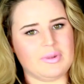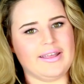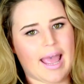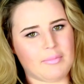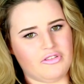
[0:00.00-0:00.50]

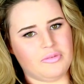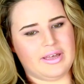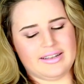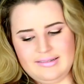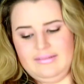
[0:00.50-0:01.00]
probably came off a
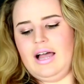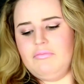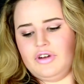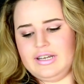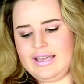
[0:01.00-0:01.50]
bit,
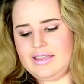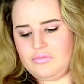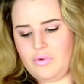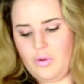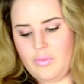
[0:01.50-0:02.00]
I'm reading it
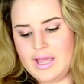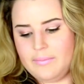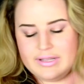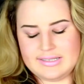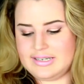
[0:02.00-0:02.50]
the wrong way,
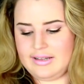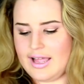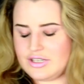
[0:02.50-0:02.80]
but still,